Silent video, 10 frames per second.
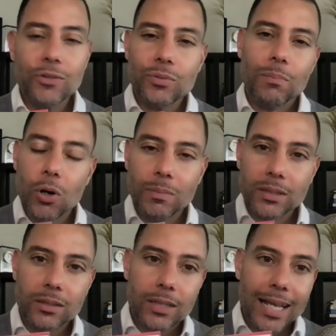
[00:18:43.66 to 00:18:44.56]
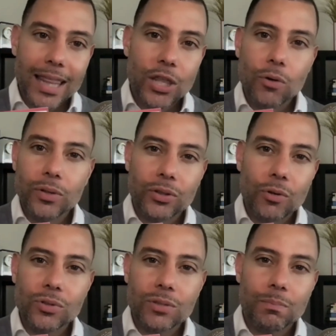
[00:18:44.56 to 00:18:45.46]
In those moments,
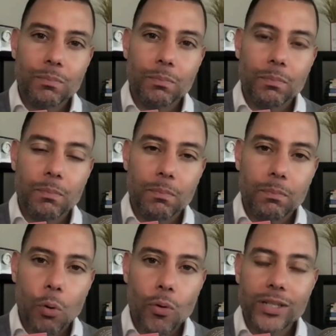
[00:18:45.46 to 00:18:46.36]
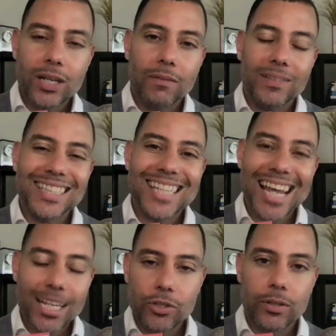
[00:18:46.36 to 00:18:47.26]
those points of
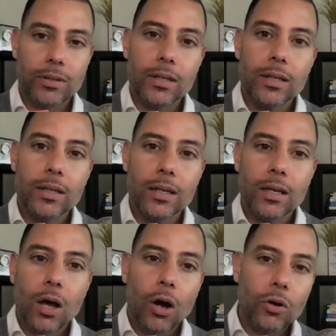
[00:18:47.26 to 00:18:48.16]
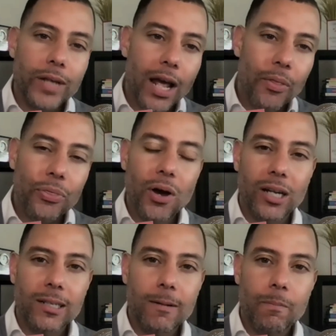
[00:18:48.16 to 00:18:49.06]
intention are now
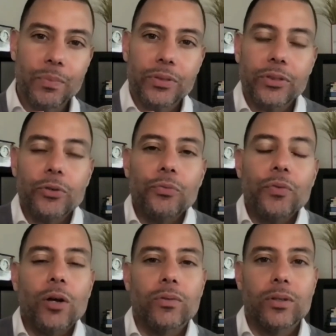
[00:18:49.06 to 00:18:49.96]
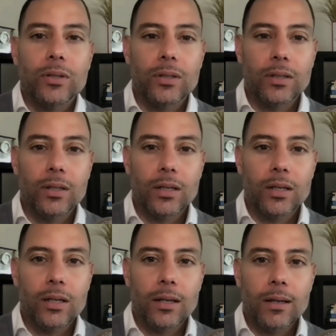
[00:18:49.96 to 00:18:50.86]
thought, they're felt,
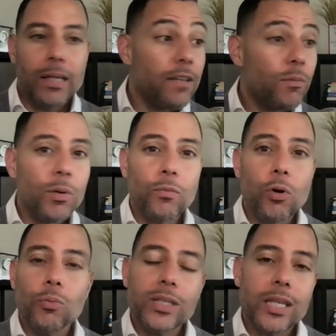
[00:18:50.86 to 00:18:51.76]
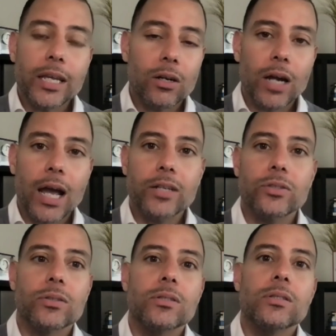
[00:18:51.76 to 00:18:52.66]
even before we take our
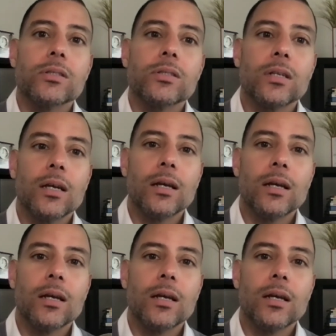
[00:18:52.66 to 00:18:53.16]
actions.